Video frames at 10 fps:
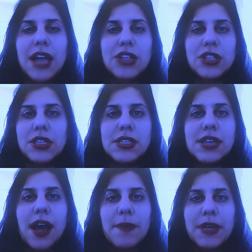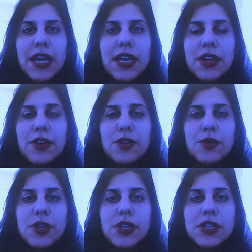stopped gaining new
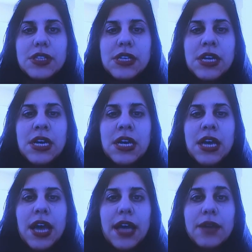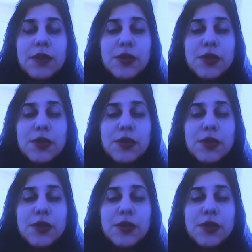words. And it was really